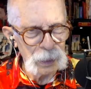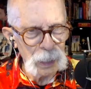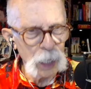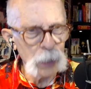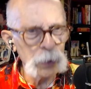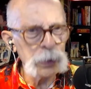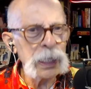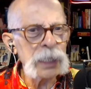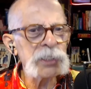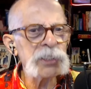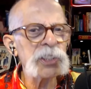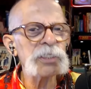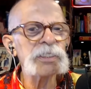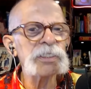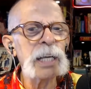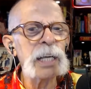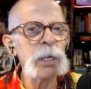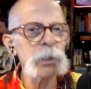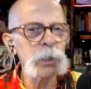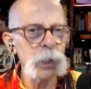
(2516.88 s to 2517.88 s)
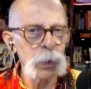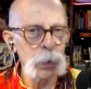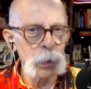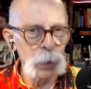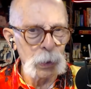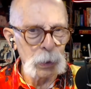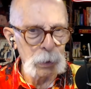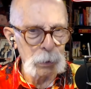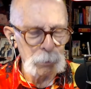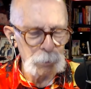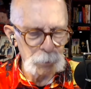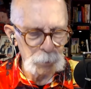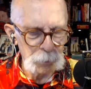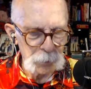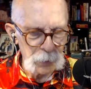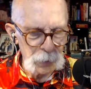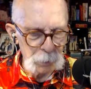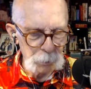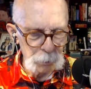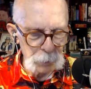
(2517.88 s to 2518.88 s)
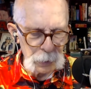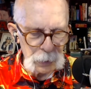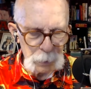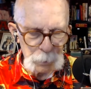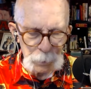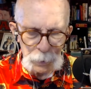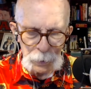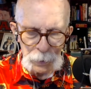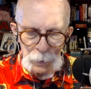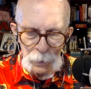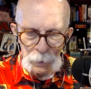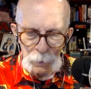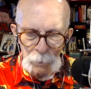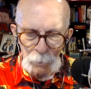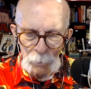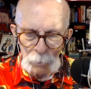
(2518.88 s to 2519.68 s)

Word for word: Oh, that's just alcohol. Maybe.